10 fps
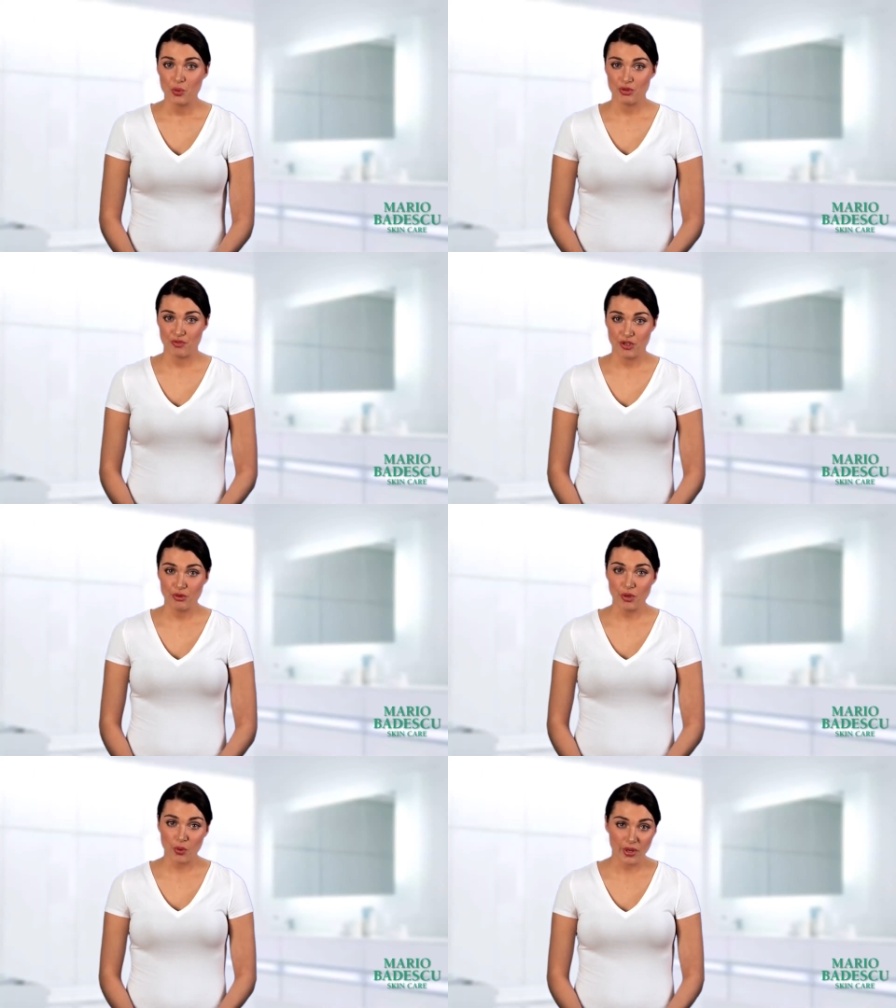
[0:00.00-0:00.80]
With
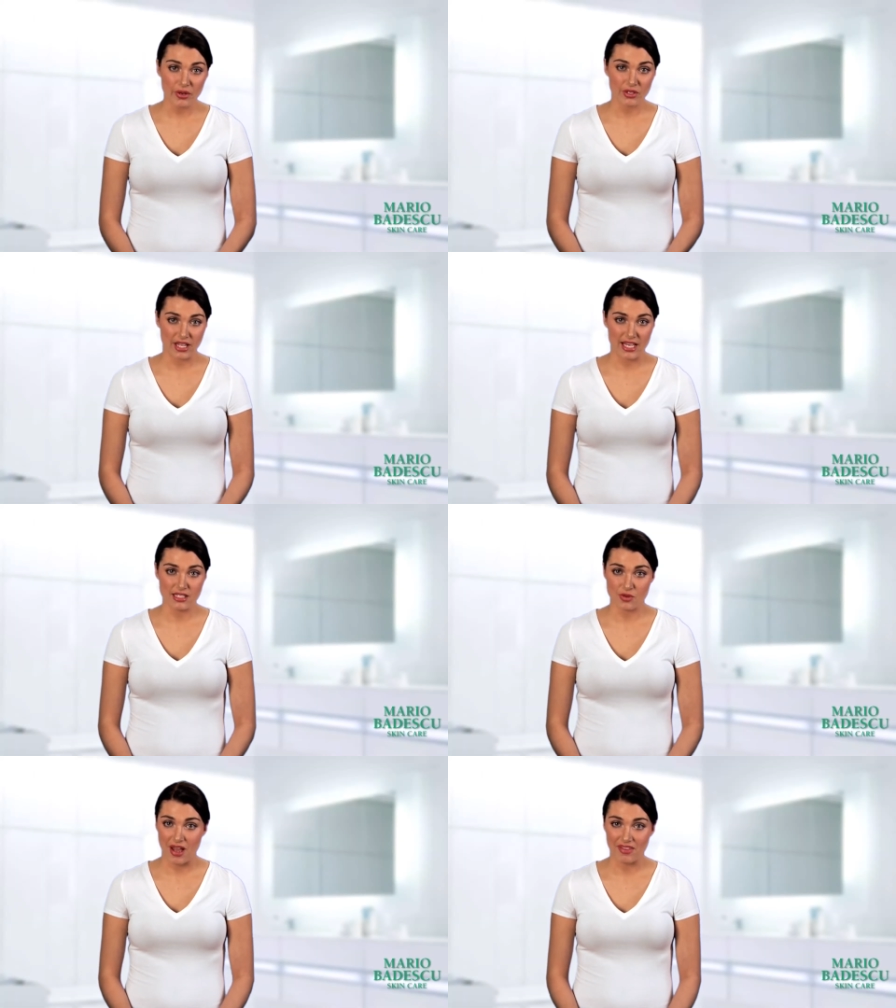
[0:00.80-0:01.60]
fewer oil
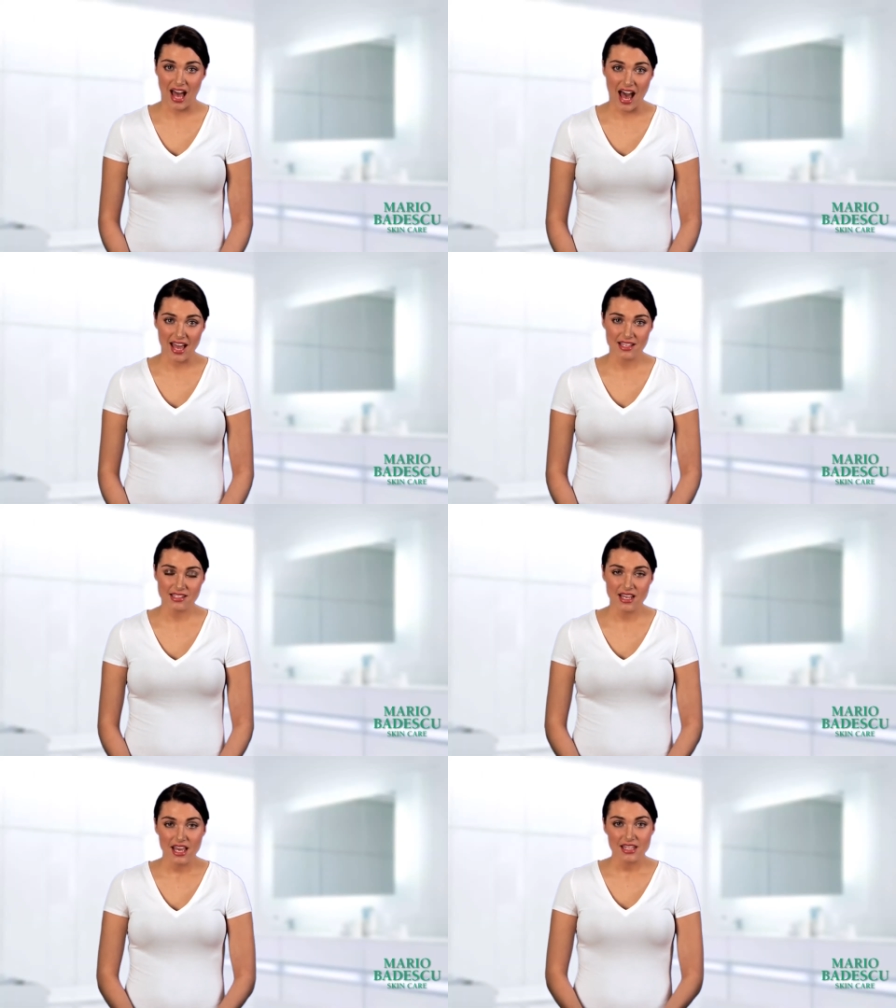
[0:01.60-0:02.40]
glands around the
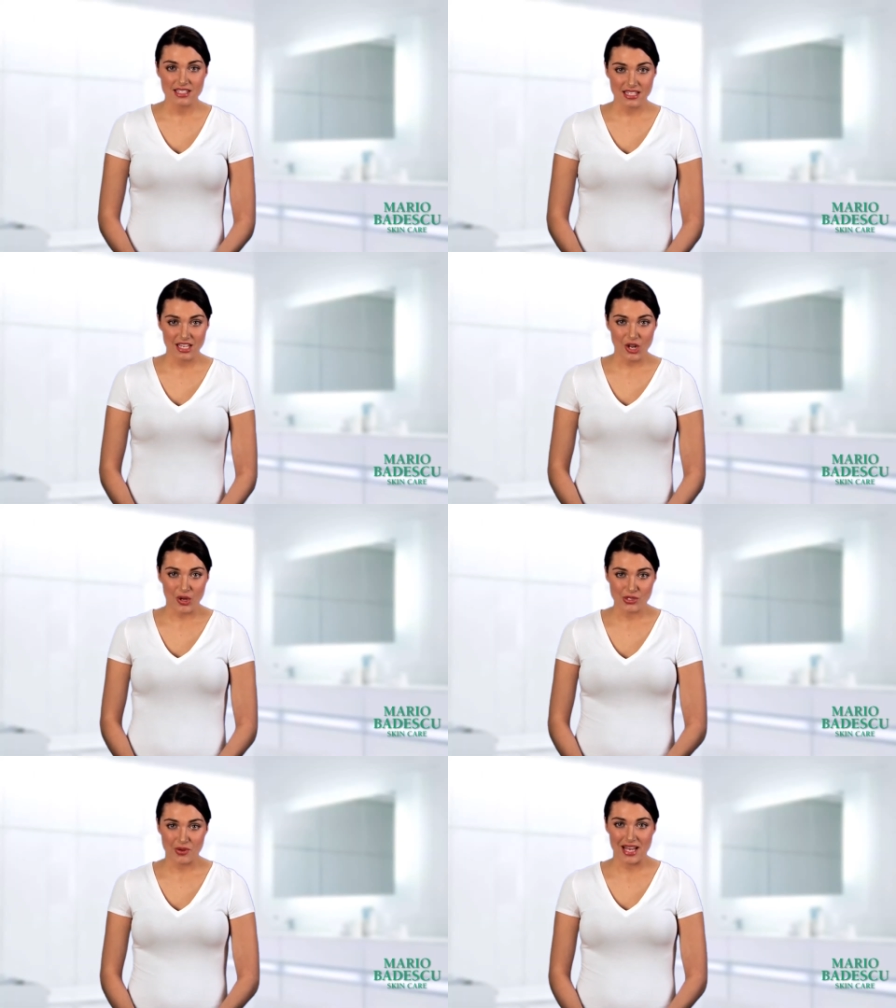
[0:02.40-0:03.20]
eyes, the skin
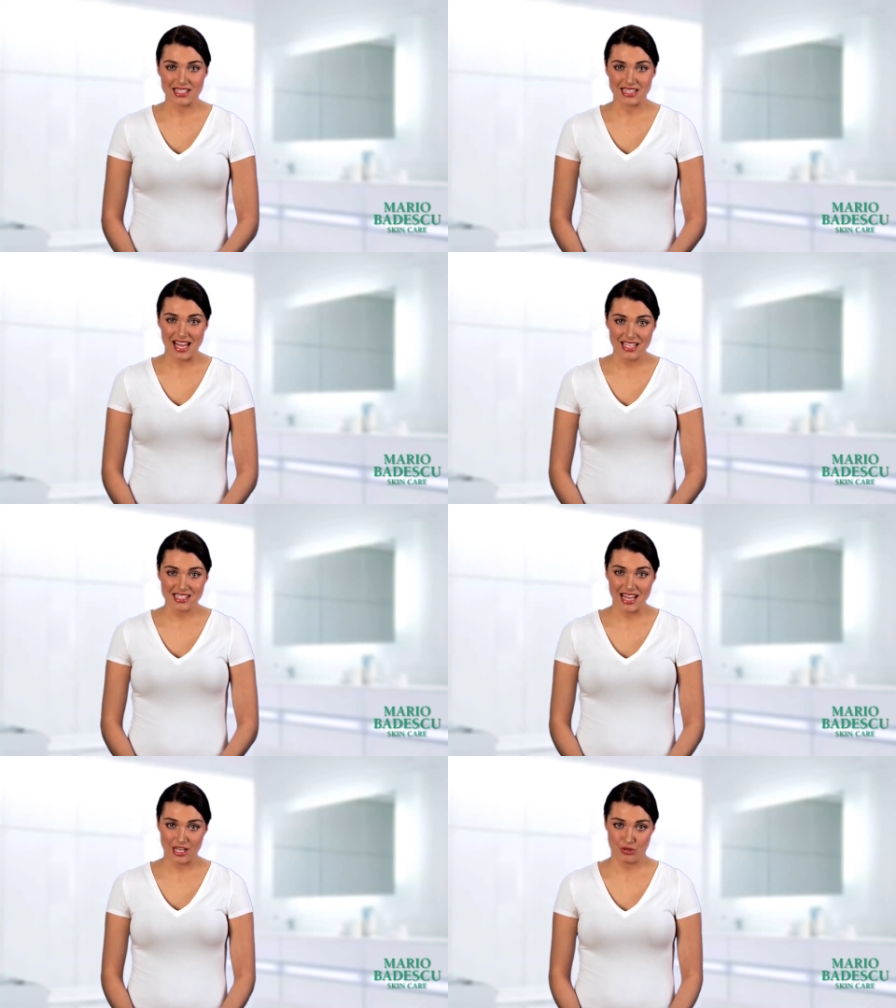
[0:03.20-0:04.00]
also has
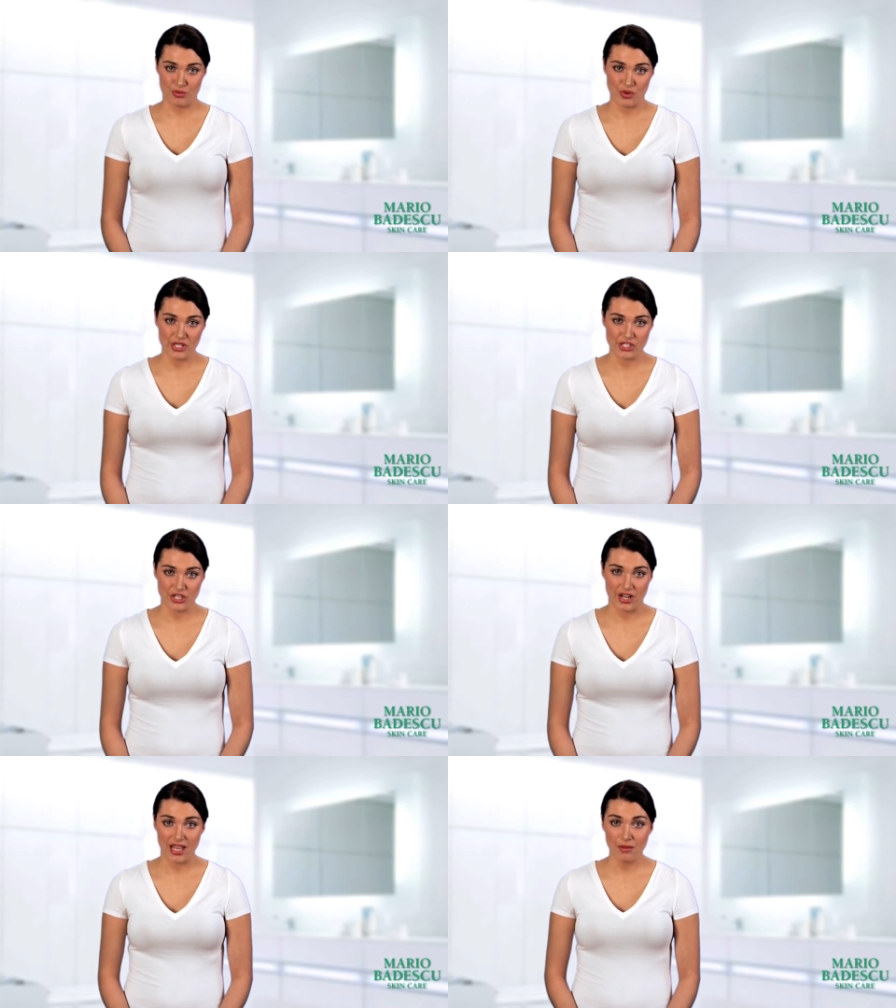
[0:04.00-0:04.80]
less natural
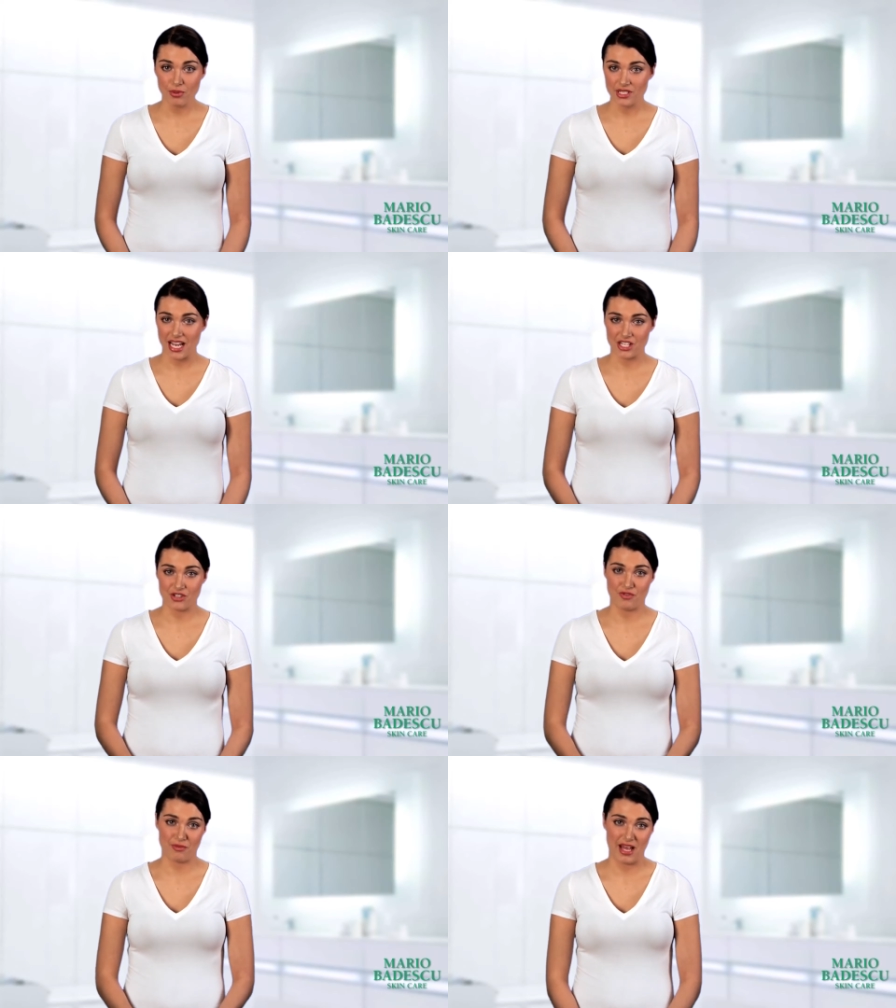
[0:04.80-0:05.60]
moisture and
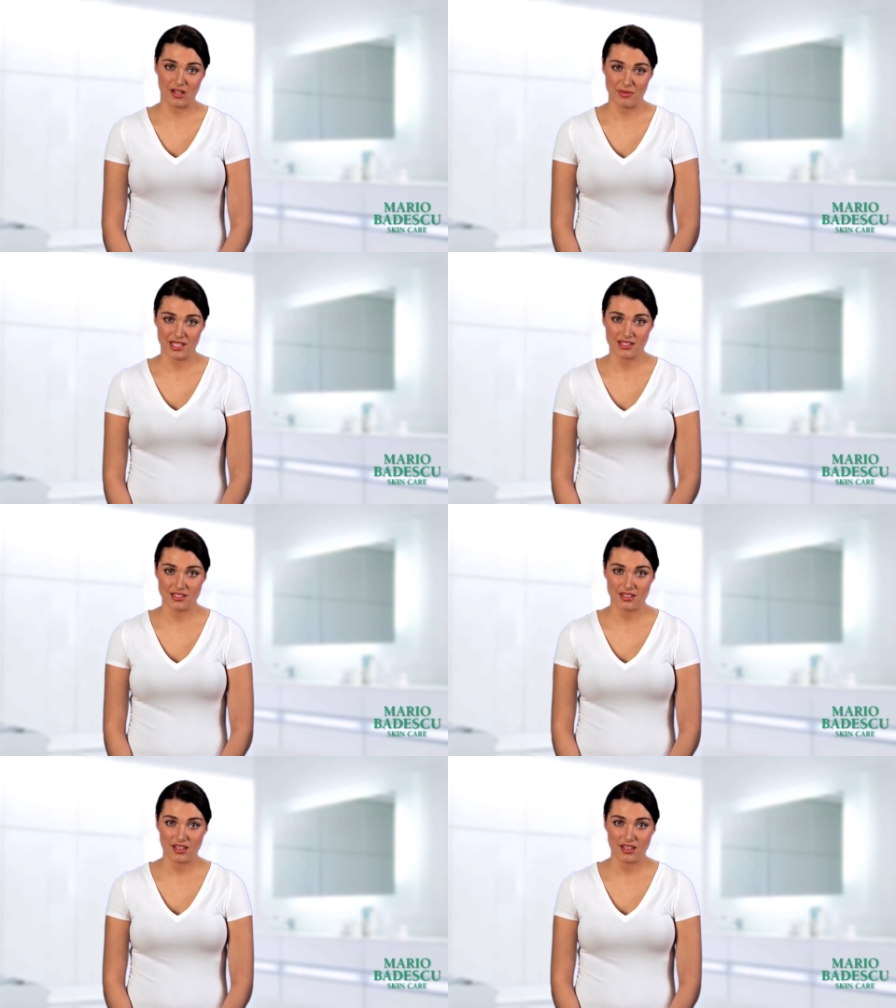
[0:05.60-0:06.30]
protection from the elements.